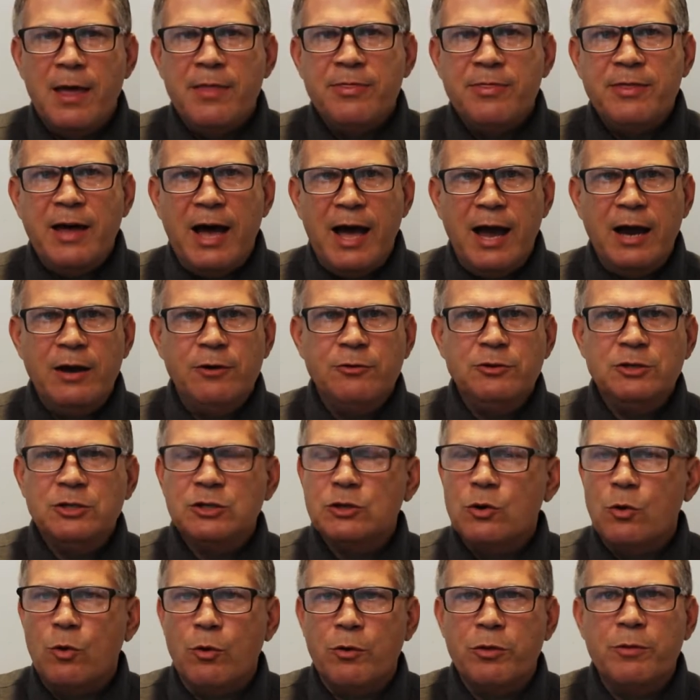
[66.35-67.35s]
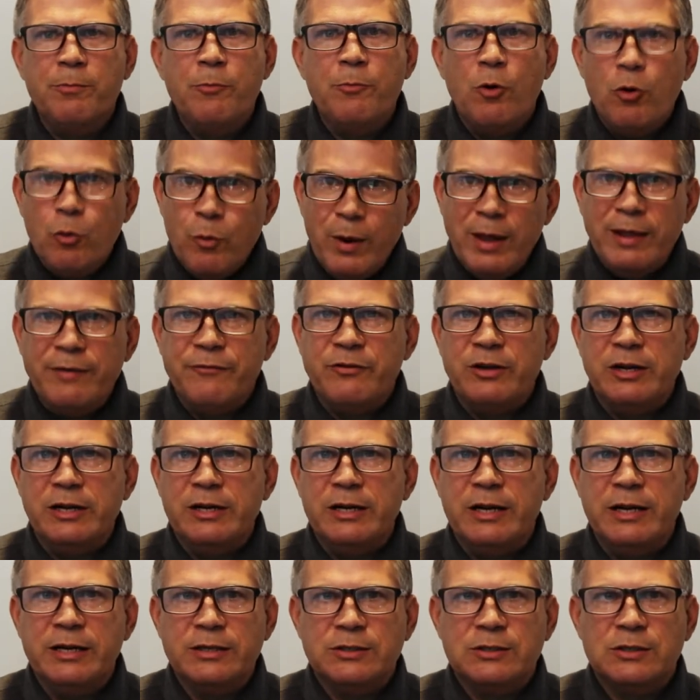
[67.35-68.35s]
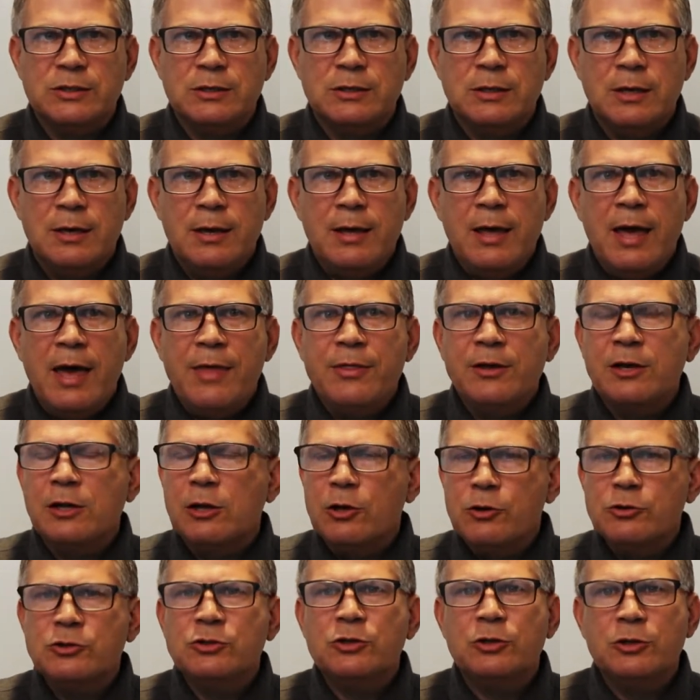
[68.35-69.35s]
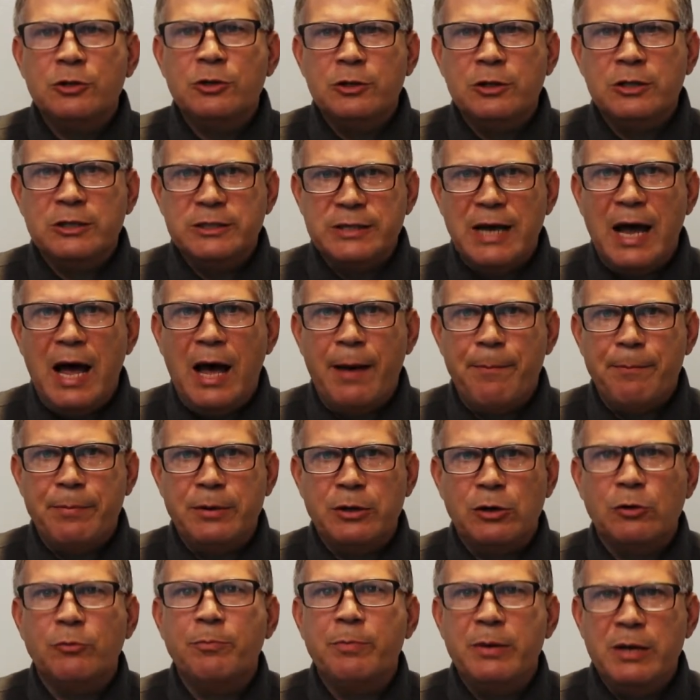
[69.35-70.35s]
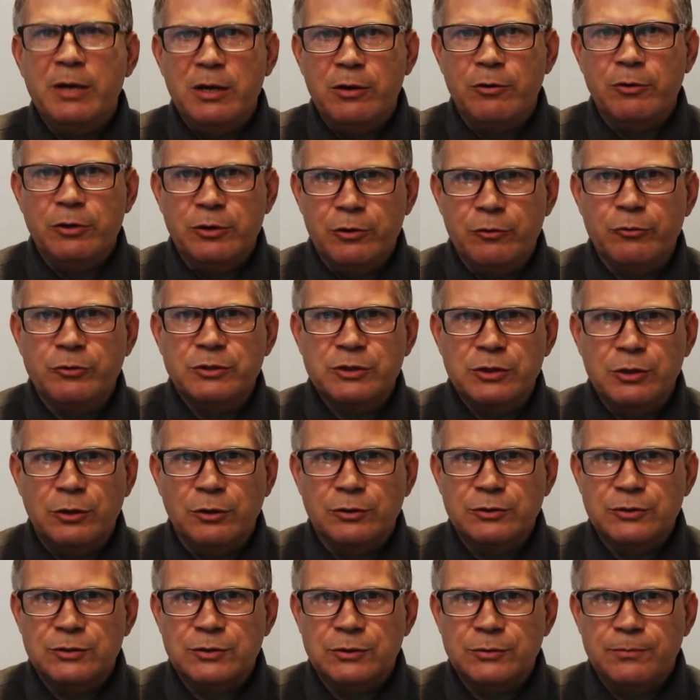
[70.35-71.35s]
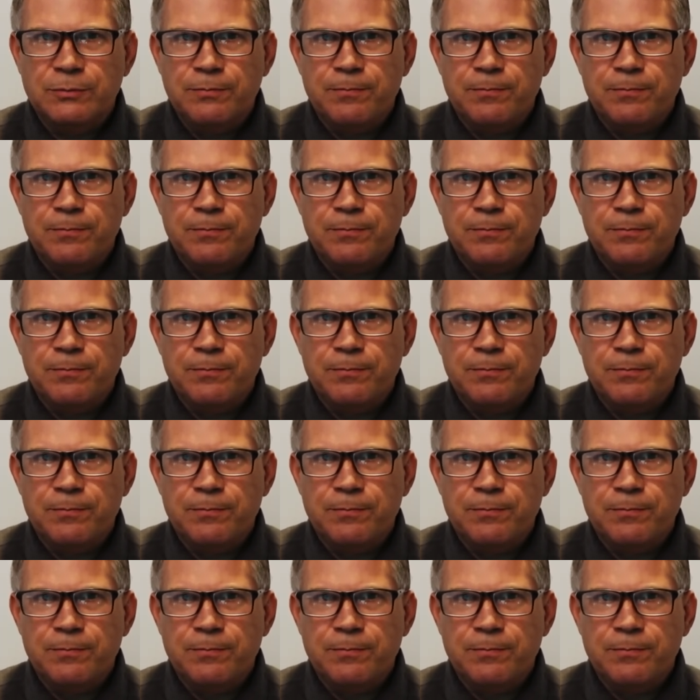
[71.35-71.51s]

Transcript: The higher the score, the more relevant it is, and the closer to the top it'll appear in your results.